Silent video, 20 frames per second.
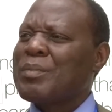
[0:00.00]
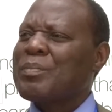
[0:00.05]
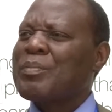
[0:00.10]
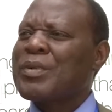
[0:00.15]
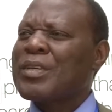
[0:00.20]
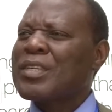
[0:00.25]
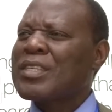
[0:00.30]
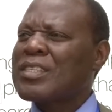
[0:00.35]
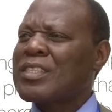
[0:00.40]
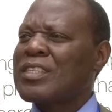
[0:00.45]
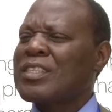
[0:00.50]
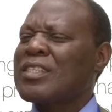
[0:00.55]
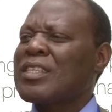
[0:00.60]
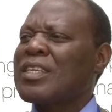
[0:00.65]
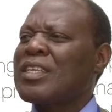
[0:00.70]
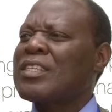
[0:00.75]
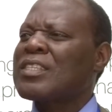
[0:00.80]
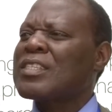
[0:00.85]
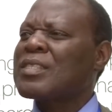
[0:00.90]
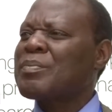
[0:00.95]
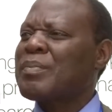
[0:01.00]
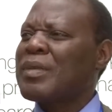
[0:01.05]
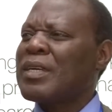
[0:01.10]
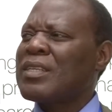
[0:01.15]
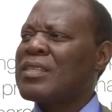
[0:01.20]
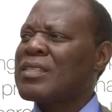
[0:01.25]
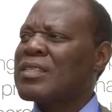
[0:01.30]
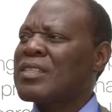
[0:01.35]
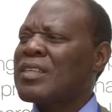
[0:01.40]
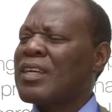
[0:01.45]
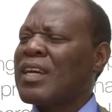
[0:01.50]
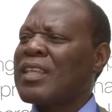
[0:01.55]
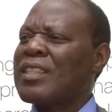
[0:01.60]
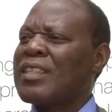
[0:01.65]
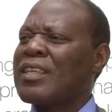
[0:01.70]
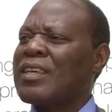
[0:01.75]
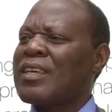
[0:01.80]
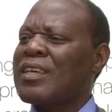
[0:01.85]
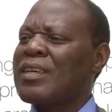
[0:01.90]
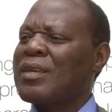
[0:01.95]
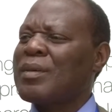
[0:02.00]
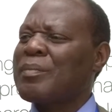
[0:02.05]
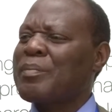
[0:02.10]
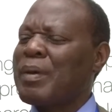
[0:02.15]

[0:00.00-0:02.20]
brings in its best and the